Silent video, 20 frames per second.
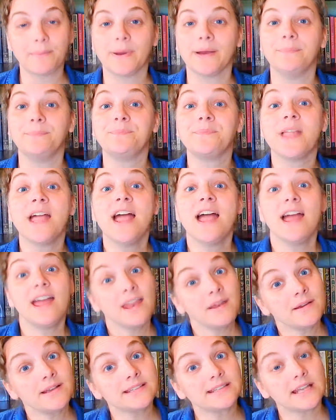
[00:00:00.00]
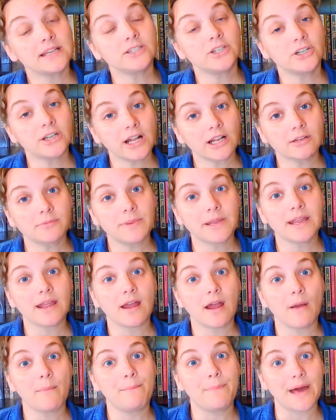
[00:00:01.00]
But anyways, it turned out to be
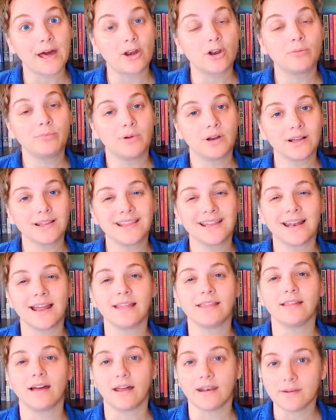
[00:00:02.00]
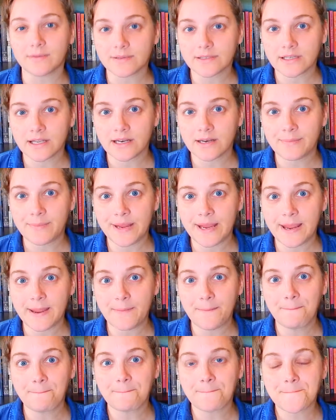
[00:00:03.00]
a better book than I thought it was going to
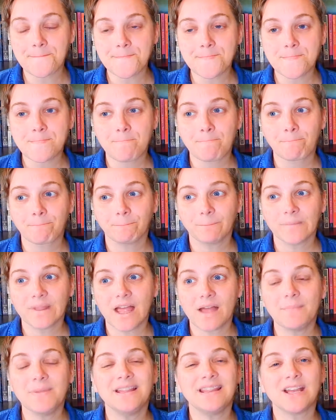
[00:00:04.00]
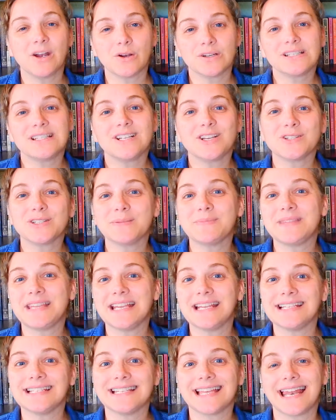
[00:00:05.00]
be. I mean, there were still some
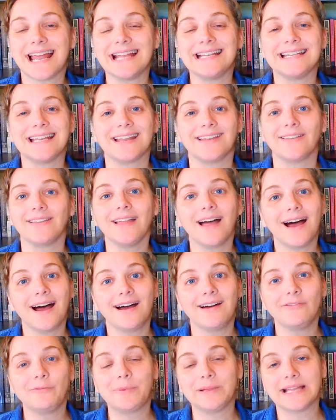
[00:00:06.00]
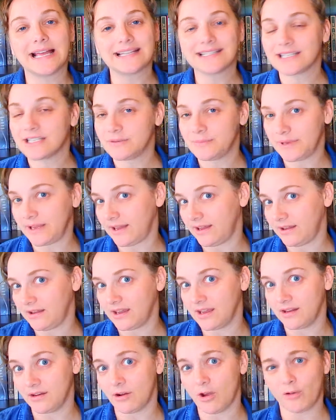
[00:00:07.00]
things that I didn't love, but that's going to be
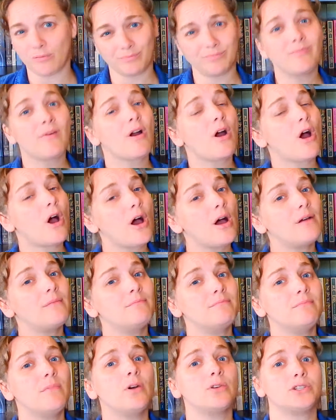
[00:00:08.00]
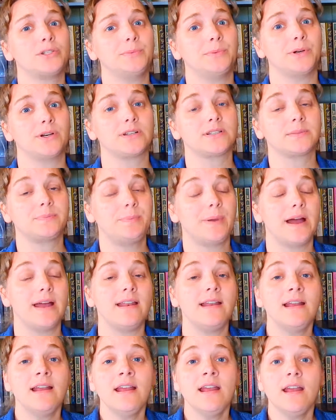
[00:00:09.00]
in most books.
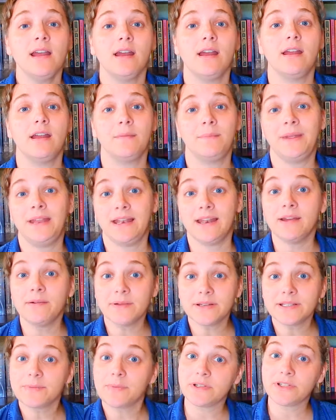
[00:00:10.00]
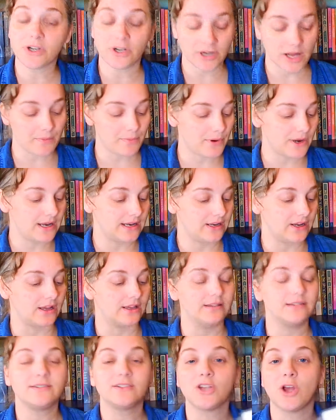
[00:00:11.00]
But I mean, it turned out pretty
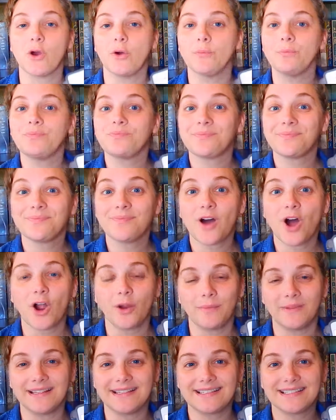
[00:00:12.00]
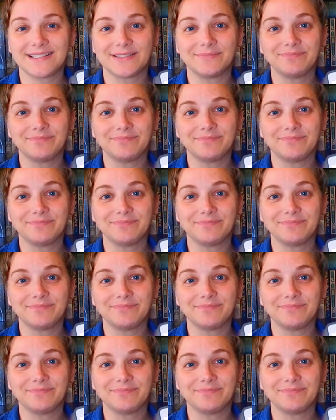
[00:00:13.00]
good. So Harmless.